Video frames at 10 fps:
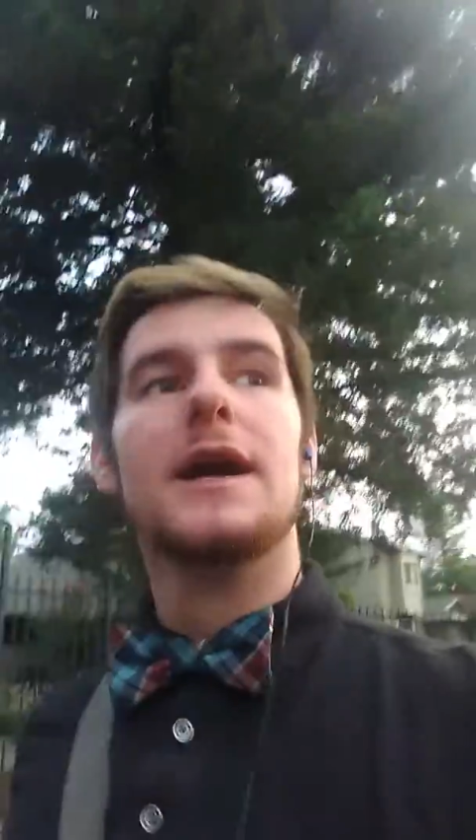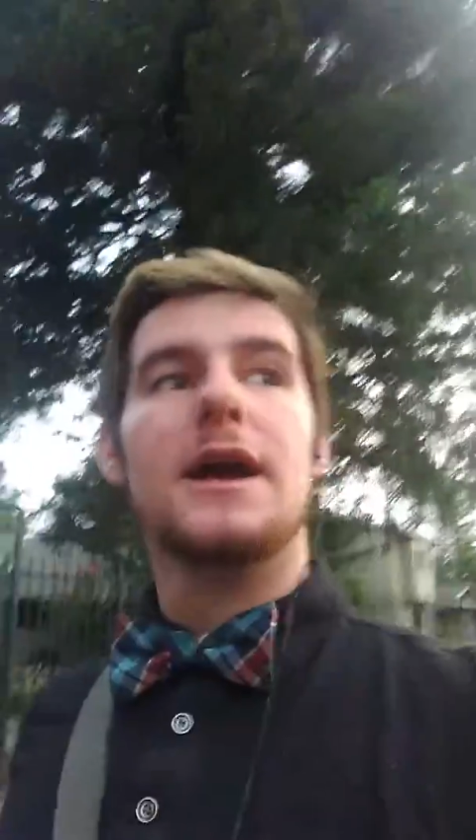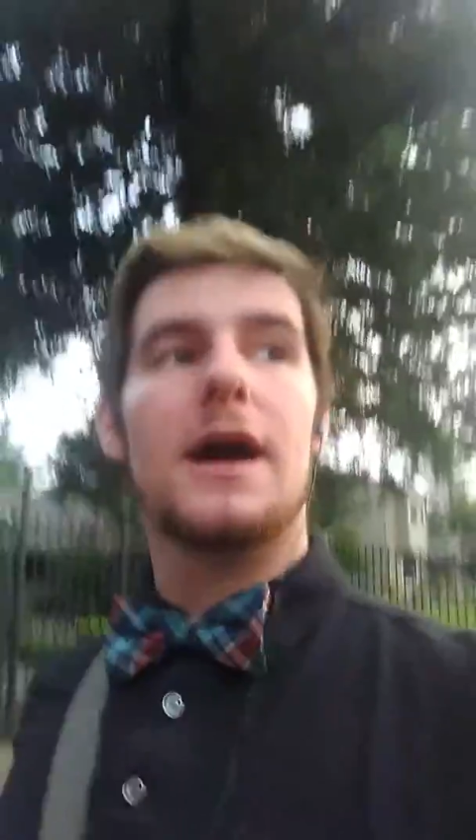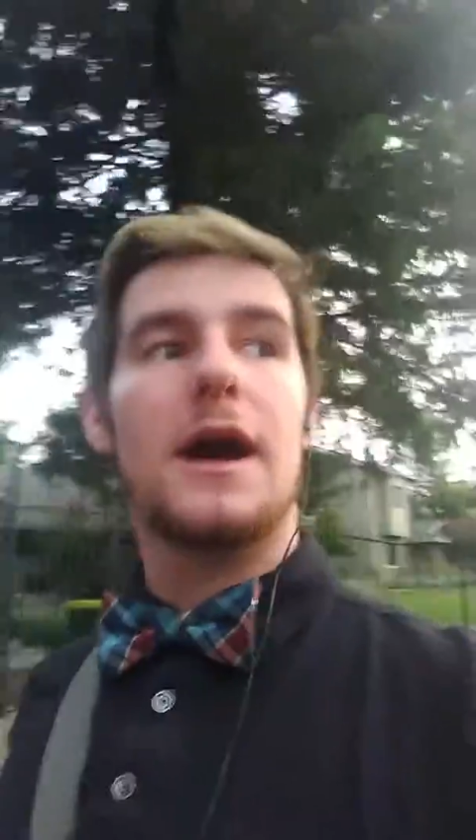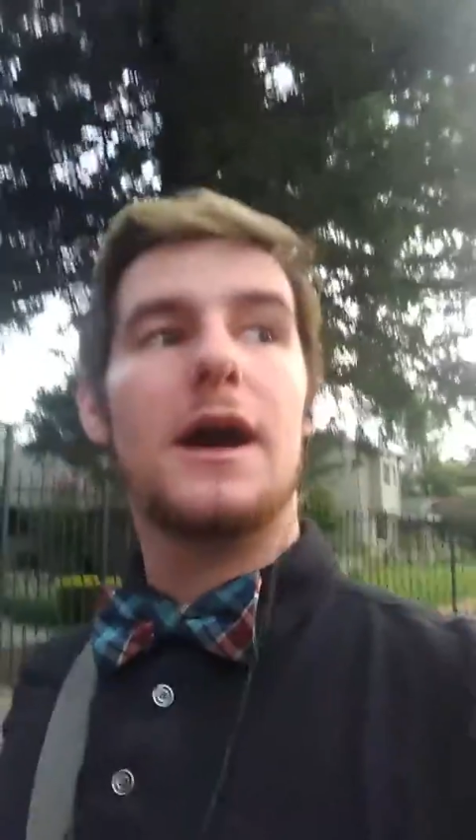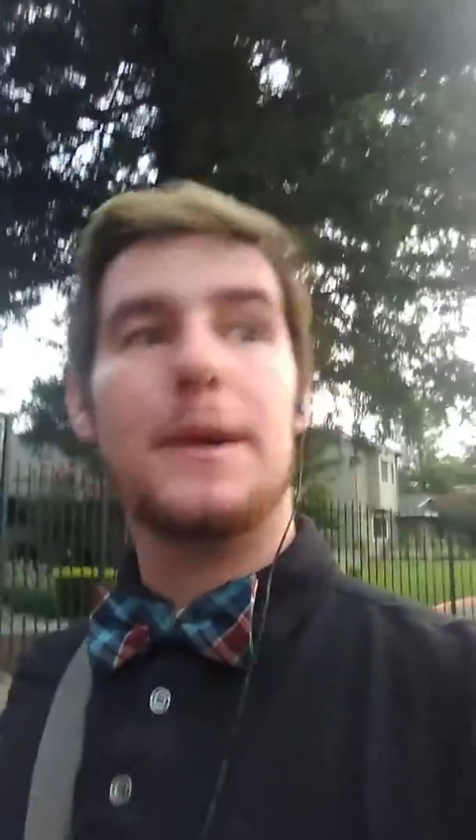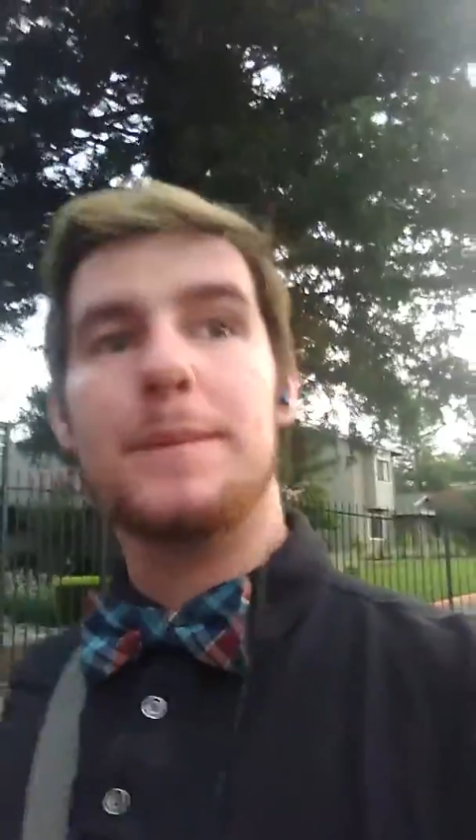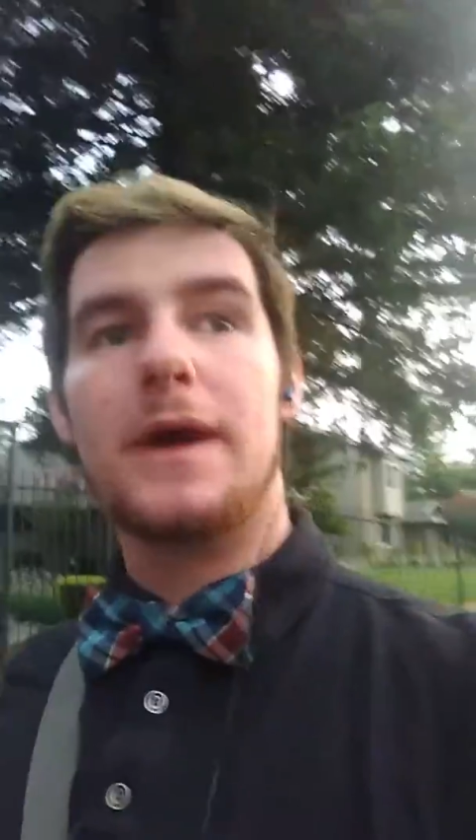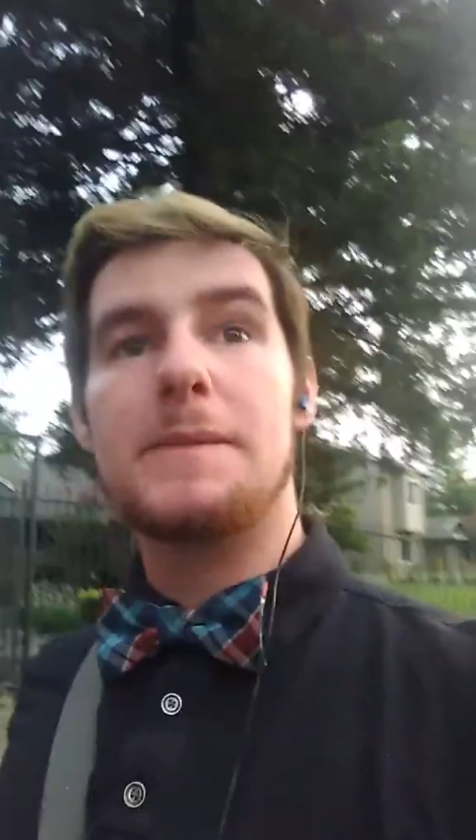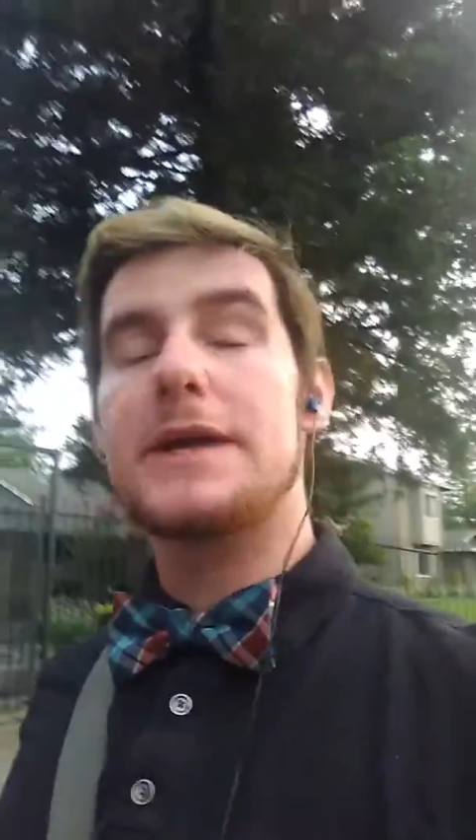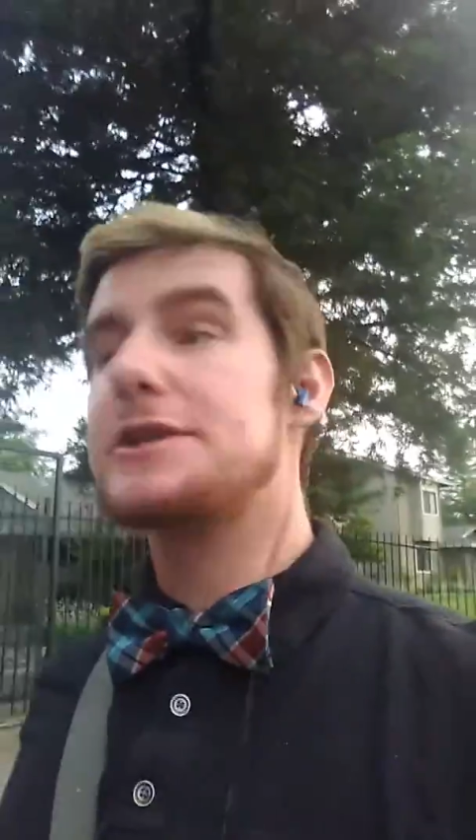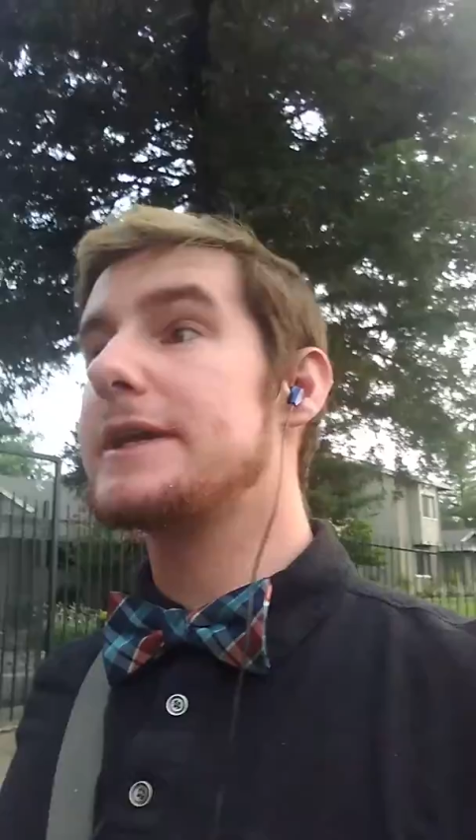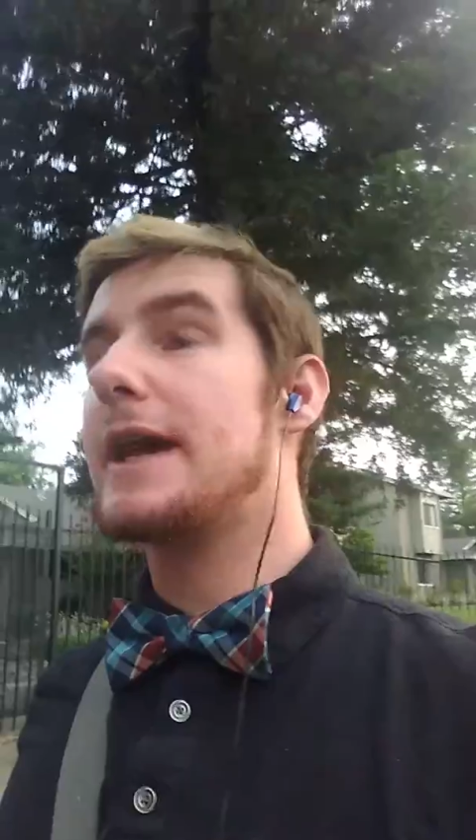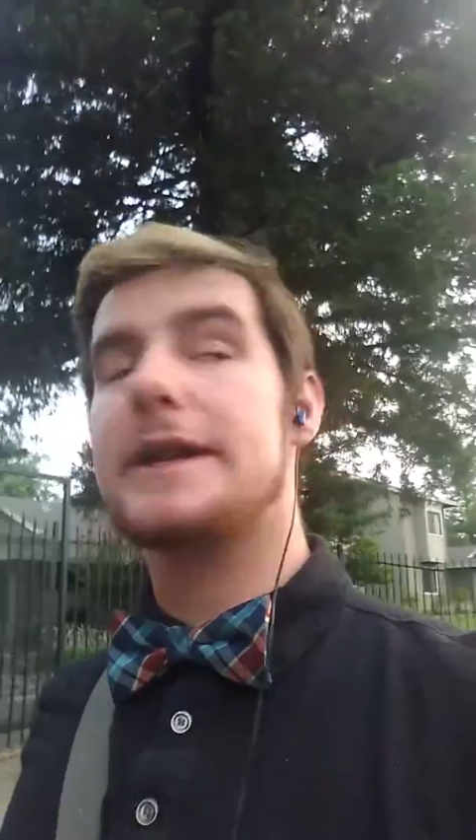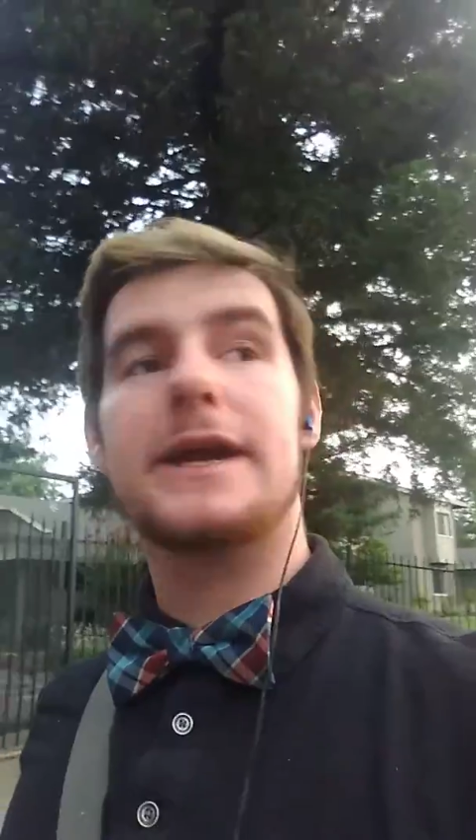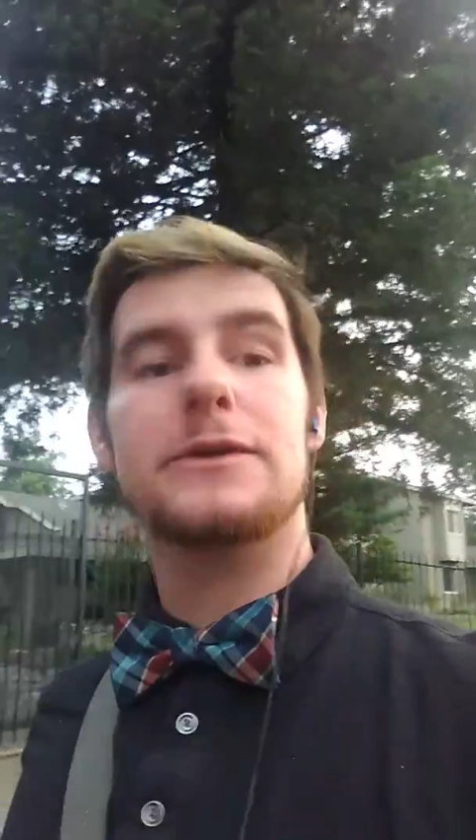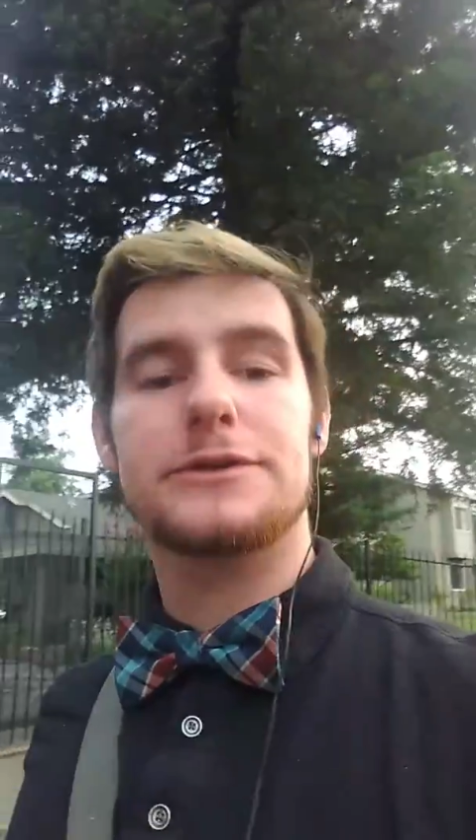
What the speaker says: I'm actually headed out